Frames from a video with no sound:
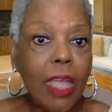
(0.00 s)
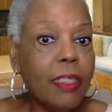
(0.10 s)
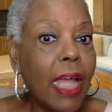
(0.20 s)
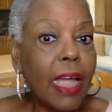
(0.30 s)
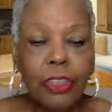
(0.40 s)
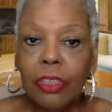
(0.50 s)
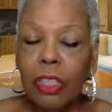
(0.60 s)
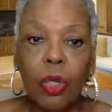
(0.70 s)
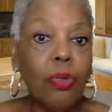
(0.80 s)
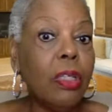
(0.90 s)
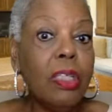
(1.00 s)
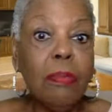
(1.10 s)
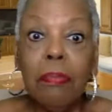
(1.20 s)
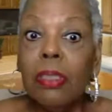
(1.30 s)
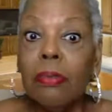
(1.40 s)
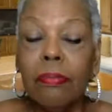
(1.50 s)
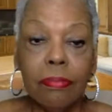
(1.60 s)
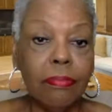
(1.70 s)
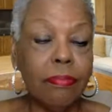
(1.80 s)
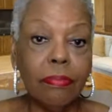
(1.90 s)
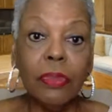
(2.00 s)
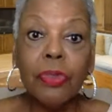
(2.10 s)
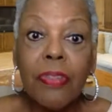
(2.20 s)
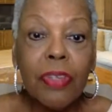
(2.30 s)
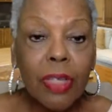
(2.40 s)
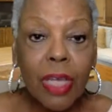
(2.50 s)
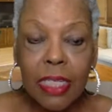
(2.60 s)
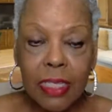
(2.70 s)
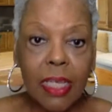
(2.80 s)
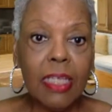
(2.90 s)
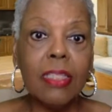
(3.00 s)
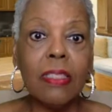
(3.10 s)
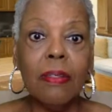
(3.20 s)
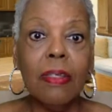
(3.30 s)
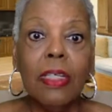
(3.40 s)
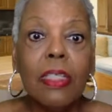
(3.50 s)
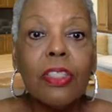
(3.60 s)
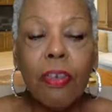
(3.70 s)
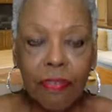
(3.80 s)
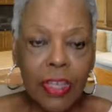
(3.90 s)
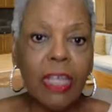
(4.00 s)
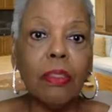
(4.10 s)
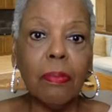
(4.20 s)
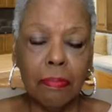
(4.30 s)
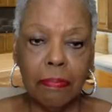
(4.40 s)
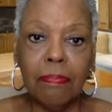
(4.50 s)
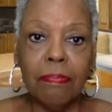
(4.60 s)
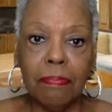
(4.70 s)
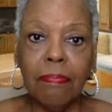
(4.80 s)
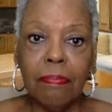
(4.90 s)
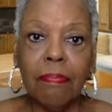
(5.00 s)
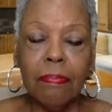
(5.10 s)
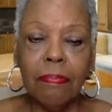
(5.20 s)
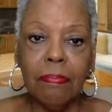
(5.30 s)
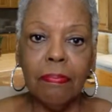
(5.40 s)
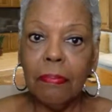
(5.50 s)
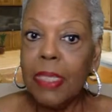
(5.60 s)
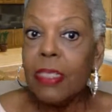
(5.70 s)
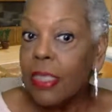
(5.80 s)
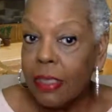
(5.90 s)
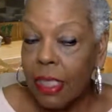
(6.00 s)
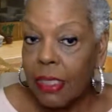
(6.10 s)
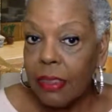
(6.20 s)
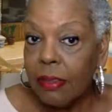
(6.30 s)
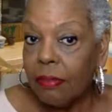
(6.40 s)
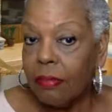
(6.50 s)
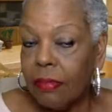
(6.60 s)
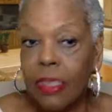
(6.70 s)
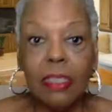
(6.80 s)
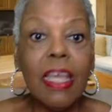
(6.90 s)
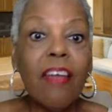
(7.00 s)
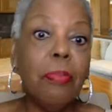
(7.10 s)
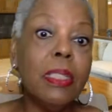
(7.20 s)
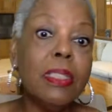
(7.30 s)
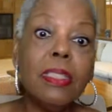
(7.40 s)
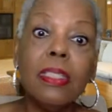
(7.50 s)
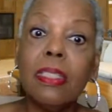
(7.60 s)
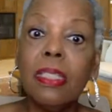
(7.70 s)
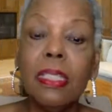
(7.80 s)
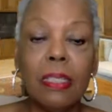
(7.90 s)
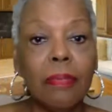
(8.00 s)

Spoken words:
Not just locally, but throughout the United States. They're just gonna fail because they didn't have butts in the seat.